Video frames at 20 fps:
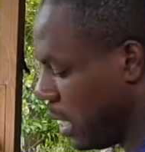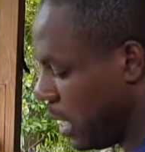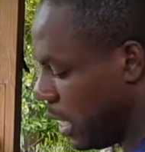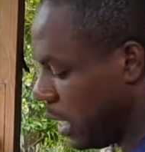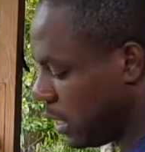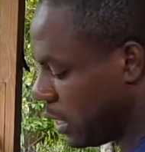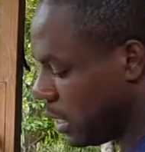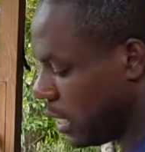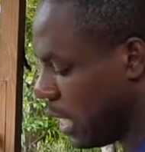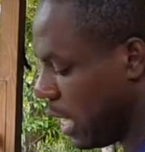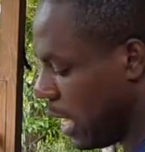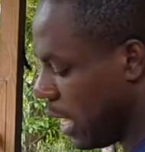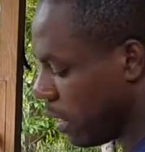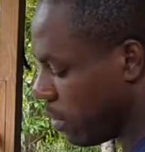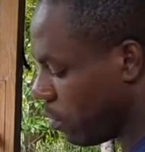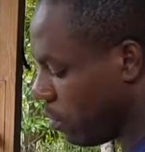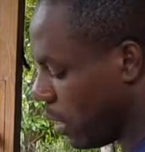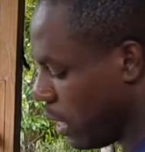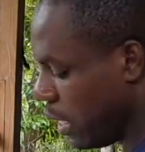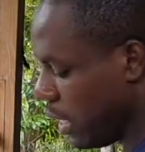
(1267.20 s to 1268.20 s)
is to
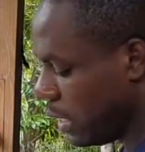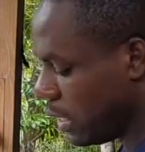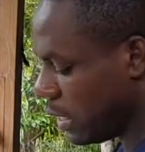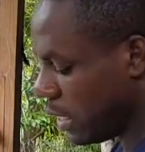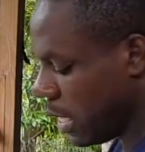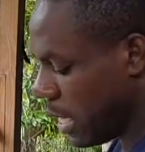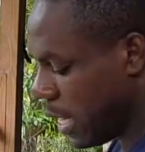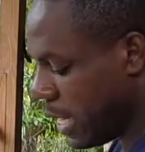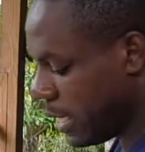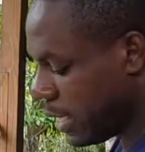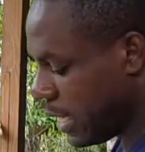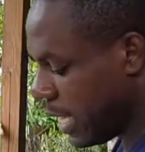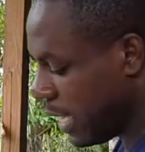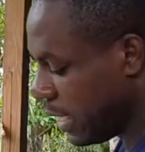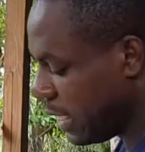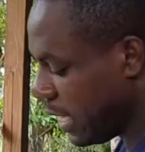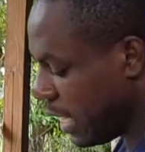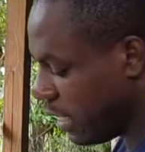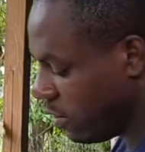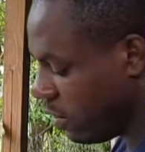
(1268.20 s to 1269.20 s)
actually start
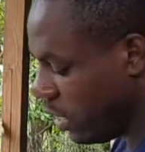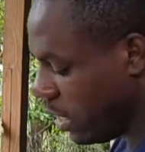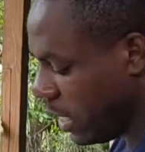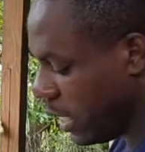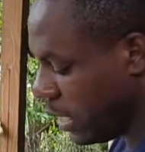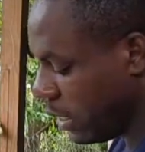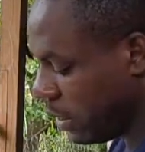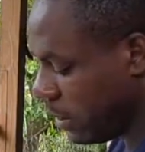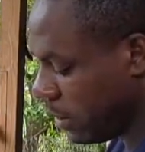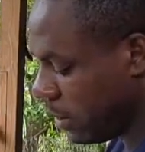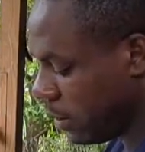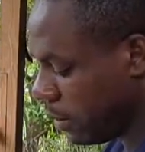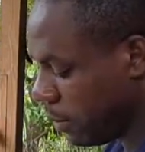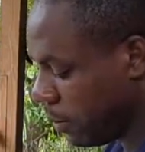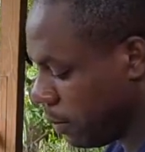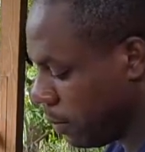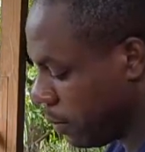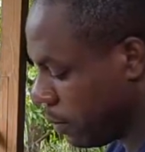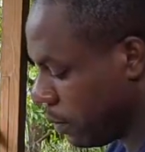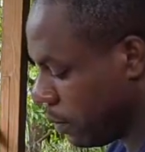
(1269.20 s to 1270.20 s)
attaching it
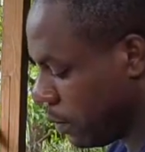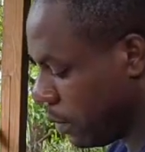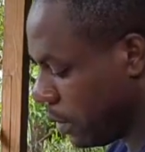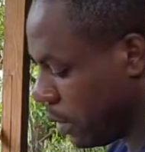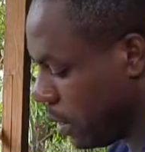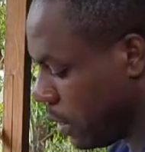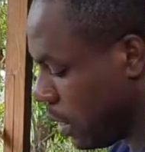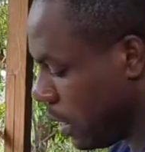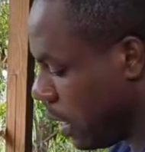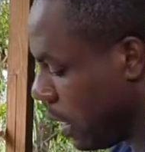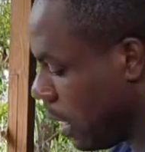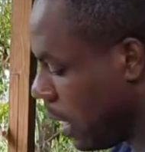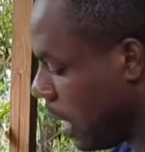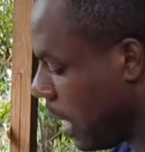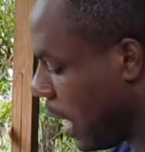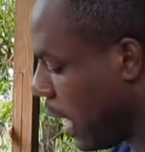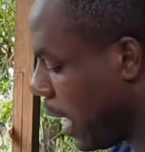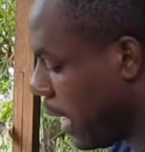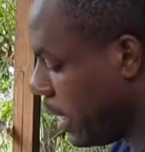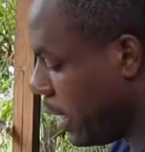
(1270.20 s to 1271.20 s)

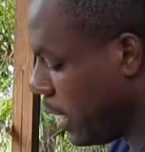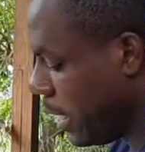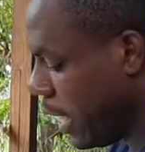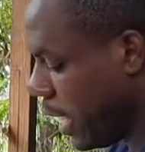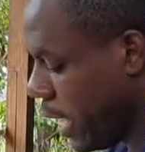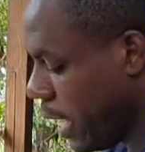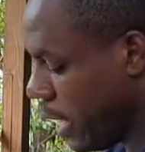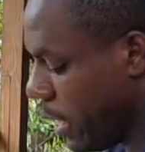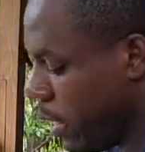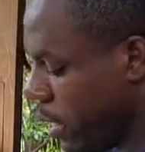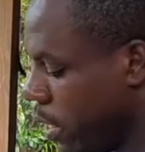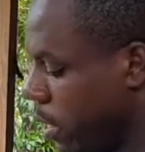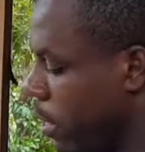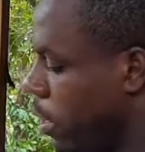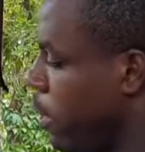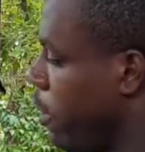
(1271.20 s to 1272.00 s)
and then